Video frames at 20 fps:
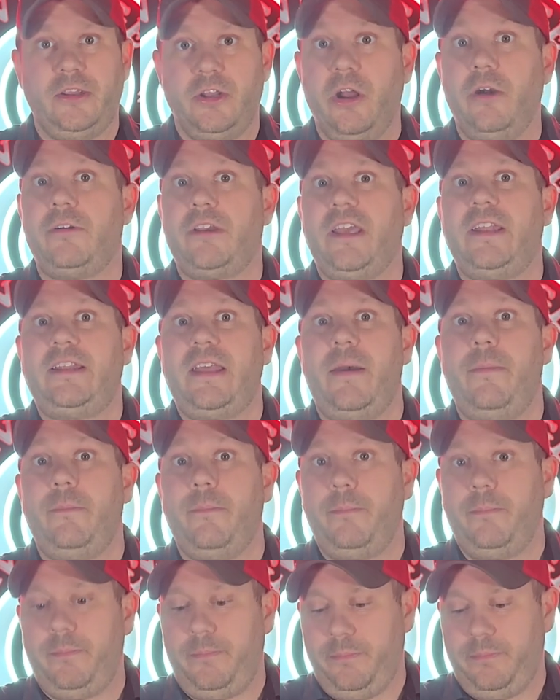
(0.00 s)
you know, get
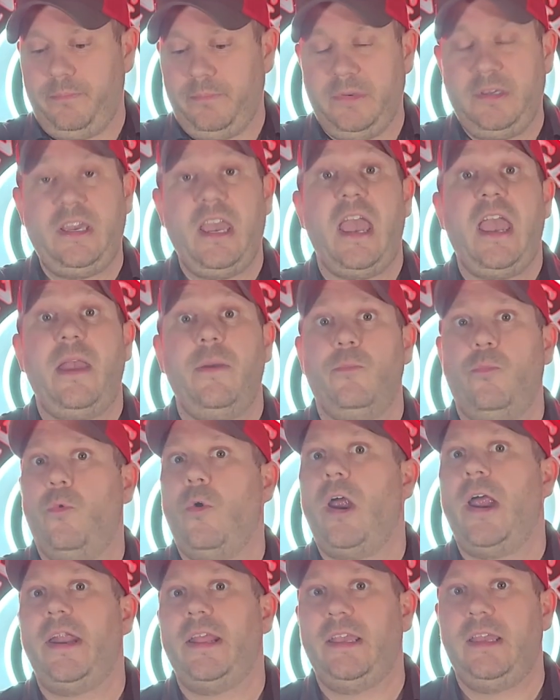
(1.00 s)
them game
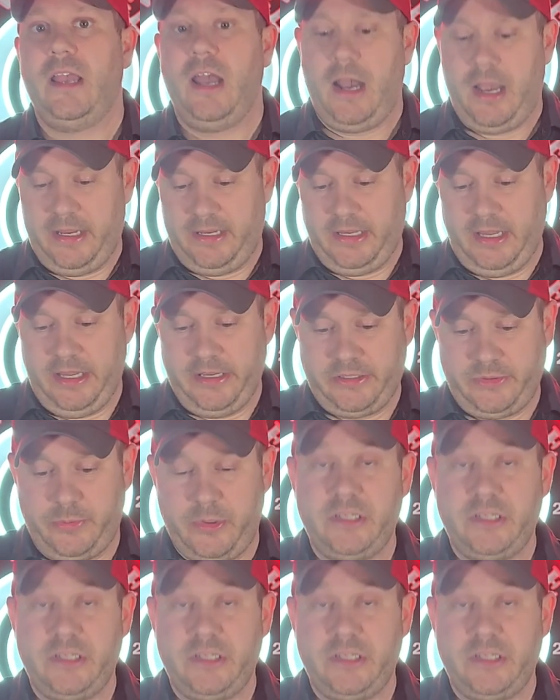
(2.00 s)
ready, I guess.